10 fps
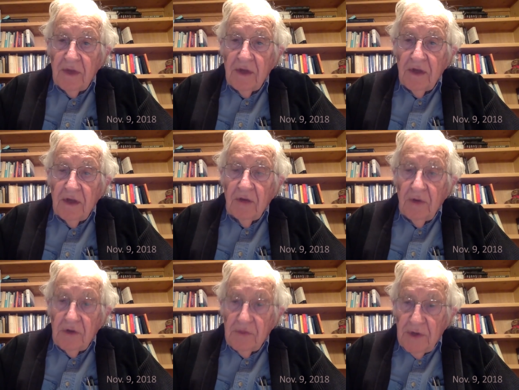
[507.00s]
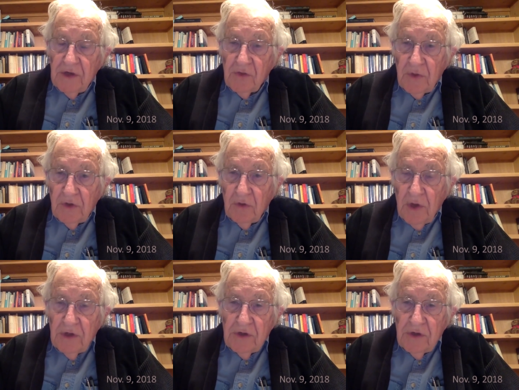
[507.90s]
which means real
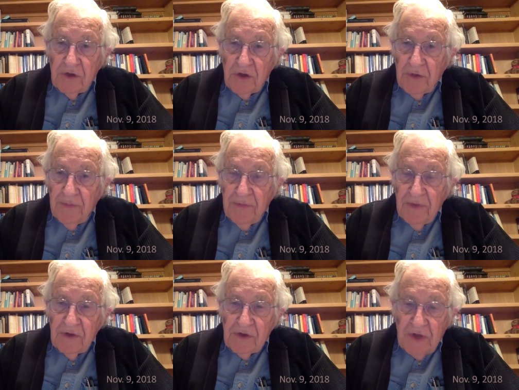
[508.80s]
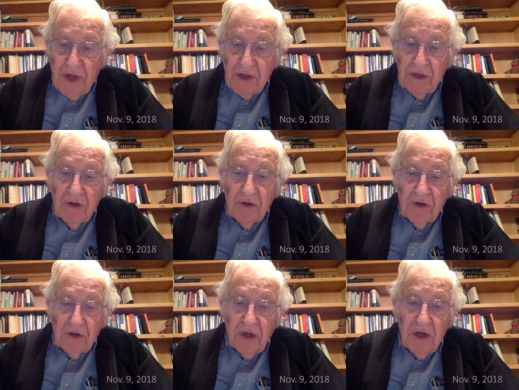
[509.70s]
wages are stagnant or
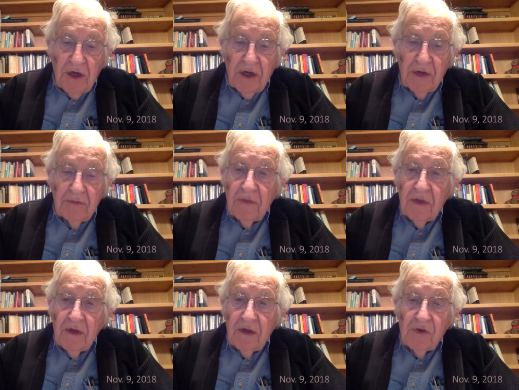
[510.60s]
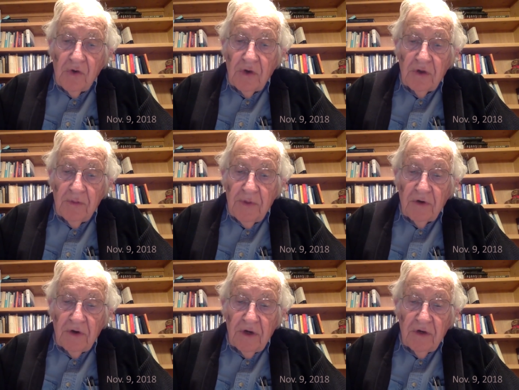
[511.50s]
declining during the
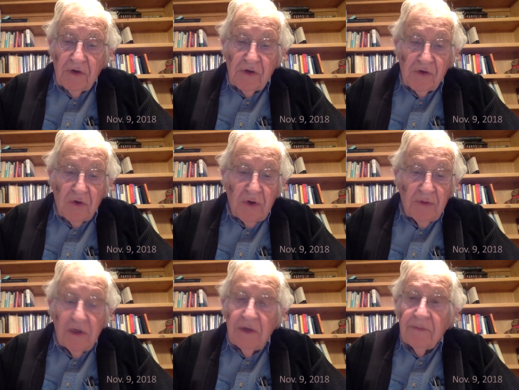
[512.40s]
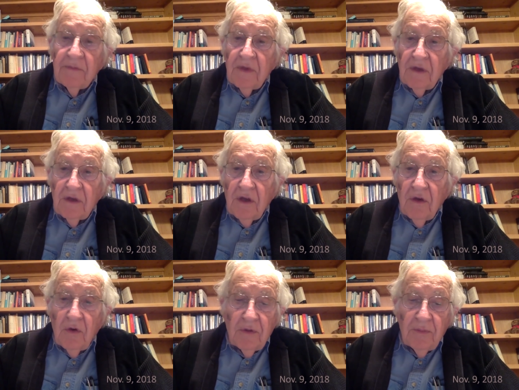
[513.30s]
period of extremely low
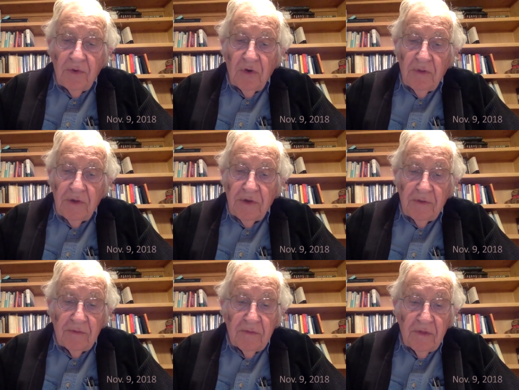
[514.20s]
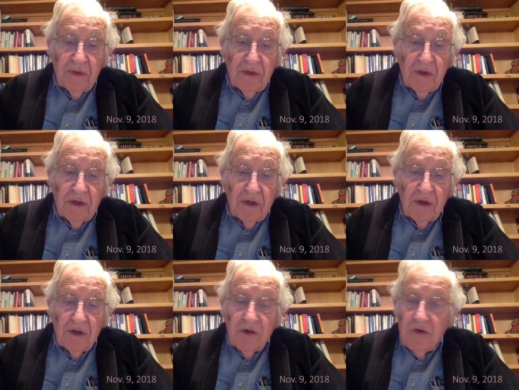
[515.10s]
unemployment.
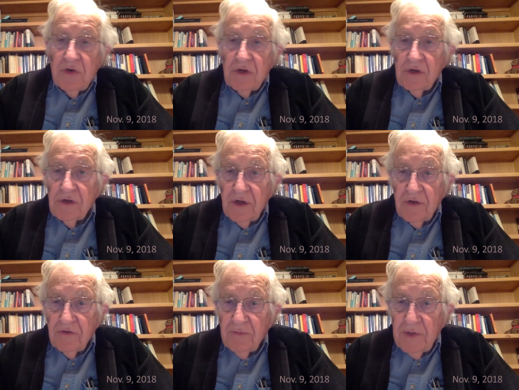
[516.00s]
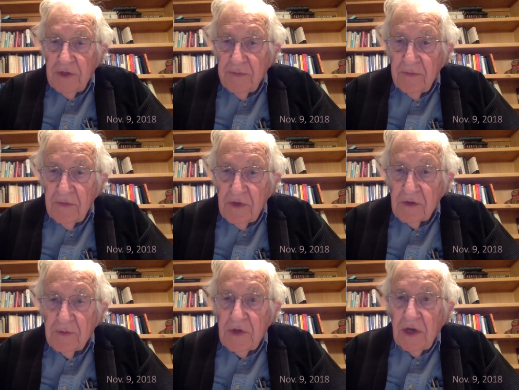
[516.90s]
Unions have been
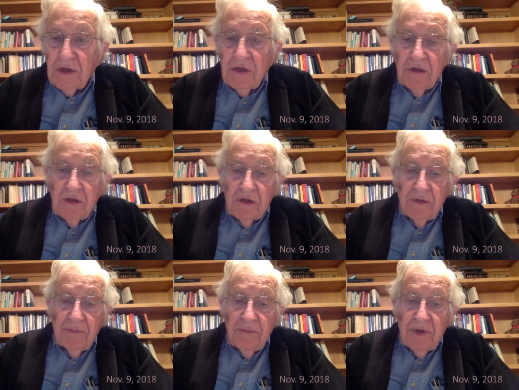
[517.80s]
subjected to bitter